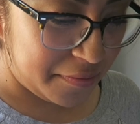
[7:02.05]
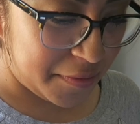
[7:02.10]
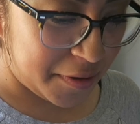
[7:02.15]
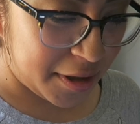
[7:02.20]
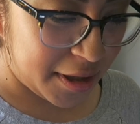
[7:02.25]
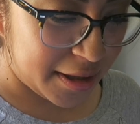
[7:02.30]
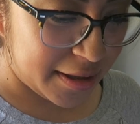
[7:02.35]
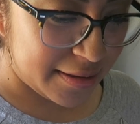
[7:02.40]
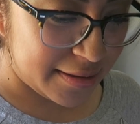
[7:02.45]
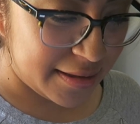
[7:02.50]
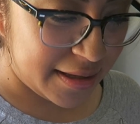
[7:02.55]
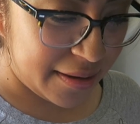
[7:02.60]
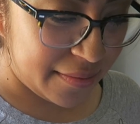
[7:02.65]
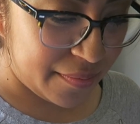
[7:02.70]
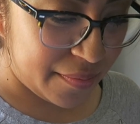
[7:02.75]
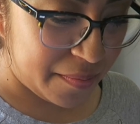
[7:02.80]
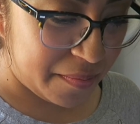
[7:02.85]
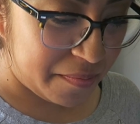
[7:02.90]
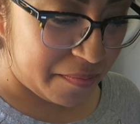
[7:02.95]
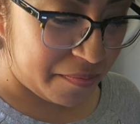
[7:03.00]
we're gonna
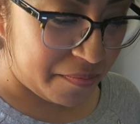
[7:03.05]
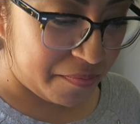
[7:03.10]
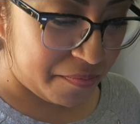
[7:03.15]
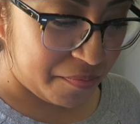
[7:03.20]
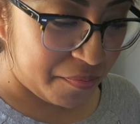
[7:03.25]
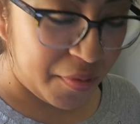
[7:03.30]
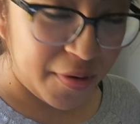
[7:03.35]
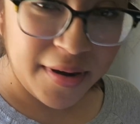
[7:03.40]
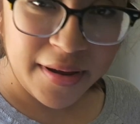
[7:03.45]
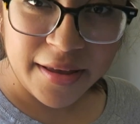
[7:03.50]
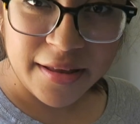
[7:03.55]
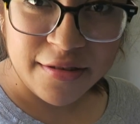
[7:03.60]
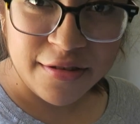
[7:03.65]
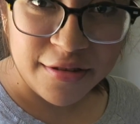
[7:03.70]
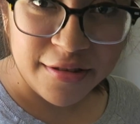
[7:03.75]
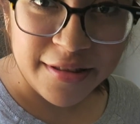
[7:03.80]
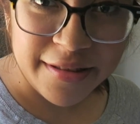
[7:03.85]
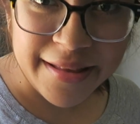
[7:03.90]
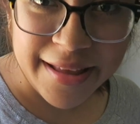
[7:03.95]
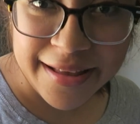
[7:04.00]
skip probably
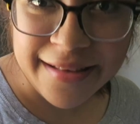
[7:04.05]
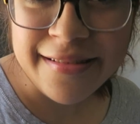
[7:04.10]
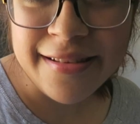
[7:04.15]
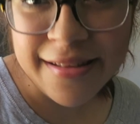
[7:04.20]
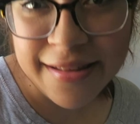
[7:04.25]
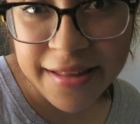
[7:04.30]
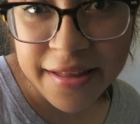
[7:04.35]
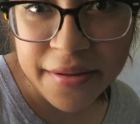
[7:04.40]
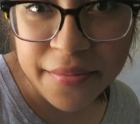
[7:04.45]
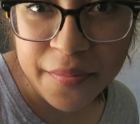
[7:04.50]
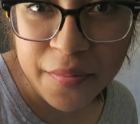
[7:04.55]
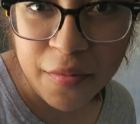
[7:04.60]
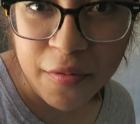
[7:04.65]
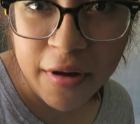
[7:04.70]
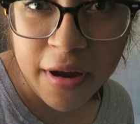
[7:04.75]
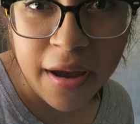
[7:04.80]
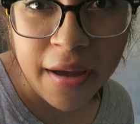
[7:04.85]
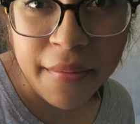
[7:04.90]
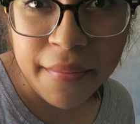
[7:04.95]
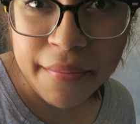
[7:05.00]
to the next clip
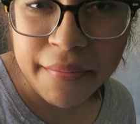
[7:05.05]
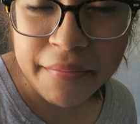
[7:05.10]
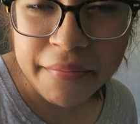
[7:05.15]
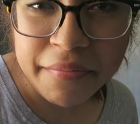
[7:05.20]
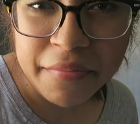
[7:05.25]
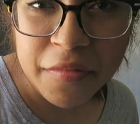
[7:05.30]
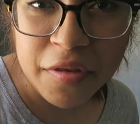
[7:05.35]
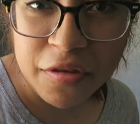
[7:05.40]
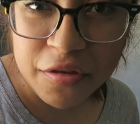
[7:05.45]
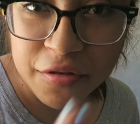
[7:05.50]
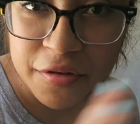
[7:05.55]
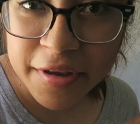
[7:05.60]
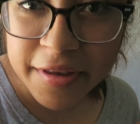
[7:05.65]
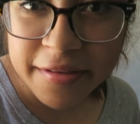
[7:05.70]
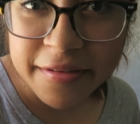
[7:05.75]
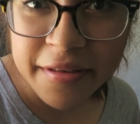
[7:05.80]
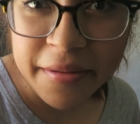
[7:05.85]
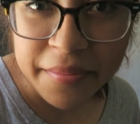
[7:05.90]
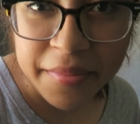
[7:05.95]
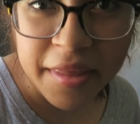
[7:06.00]
where I'm
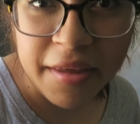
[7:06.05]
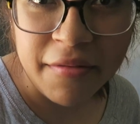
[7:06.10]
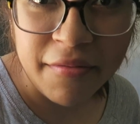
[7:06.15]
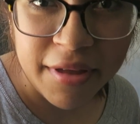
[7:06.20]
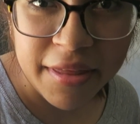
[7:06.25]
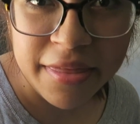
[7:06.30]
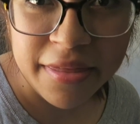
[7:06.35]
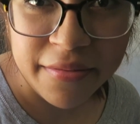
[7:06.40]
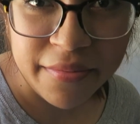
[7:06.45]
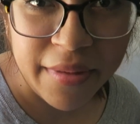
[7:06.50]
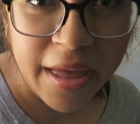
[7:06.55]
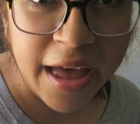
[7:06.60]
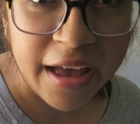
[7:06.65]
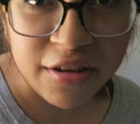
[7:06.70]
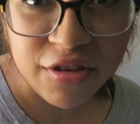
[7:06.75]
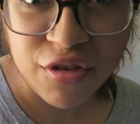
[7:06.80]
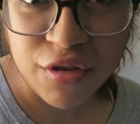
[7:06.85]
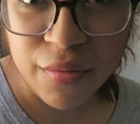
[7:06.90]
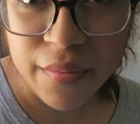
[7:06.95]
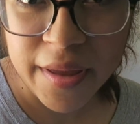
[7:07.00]
doing something with the
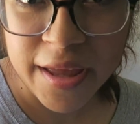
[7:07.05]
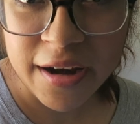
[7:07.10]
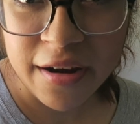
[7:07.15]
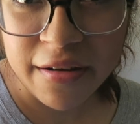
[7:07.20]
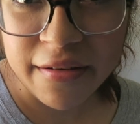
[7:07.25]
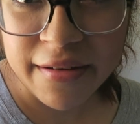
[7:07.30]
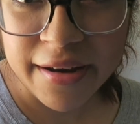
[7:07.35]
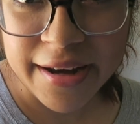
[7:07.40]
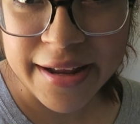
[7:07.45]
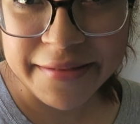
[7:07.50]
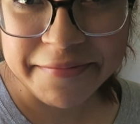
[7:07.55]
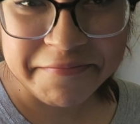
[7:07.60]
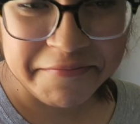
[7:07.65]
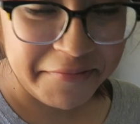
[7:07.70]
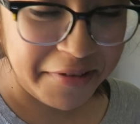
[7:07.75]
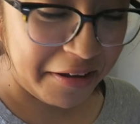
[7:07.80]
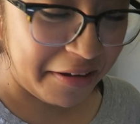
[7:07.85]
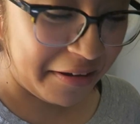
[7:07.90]
actual bed already.